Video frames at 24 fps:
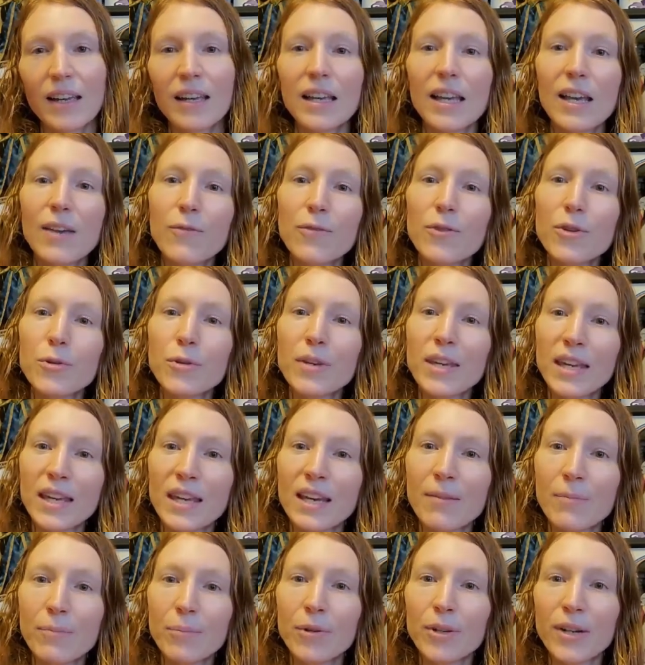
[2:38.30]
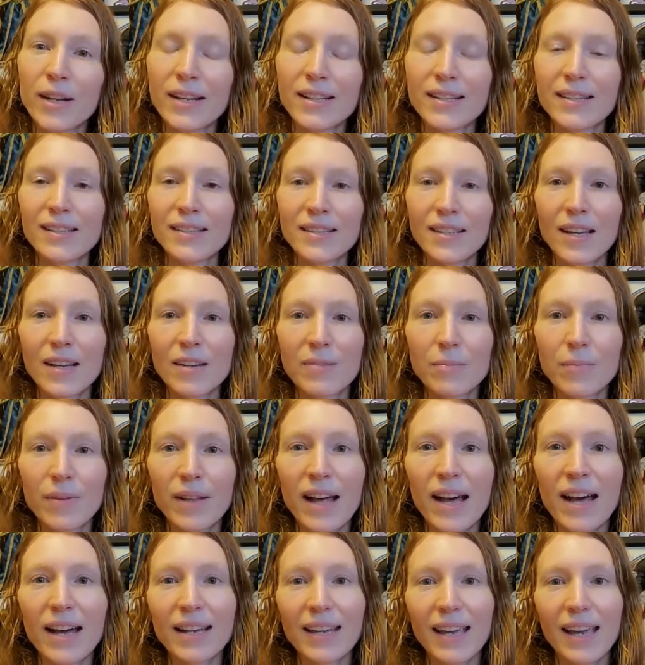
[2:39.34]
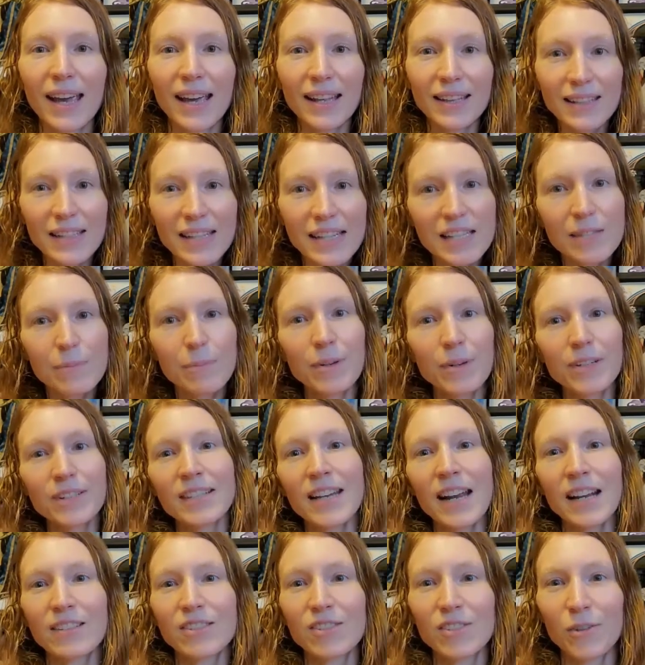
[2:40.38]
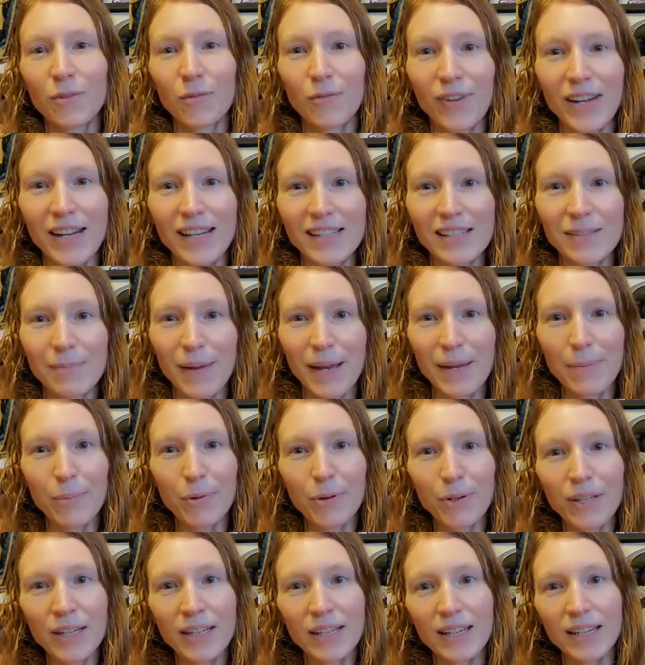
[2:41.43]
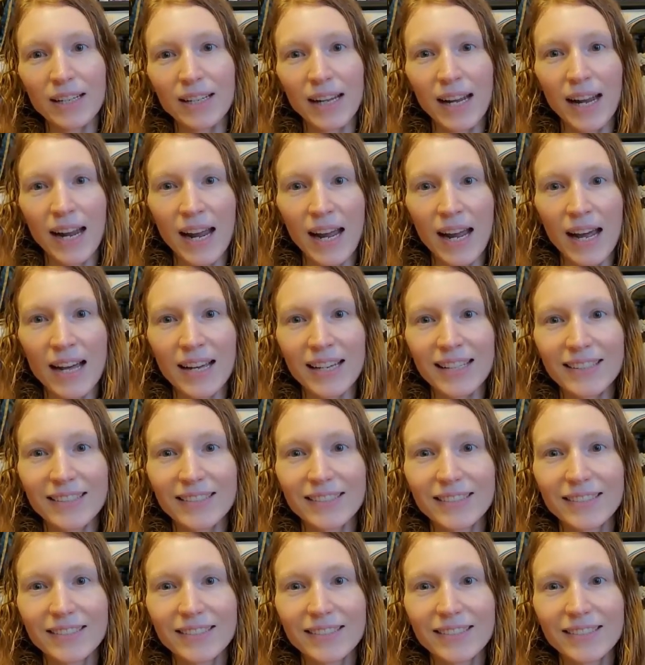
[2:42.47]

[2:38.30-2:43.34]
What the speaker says: If you can't put on sunblock, at least protect your face by putting on a hat.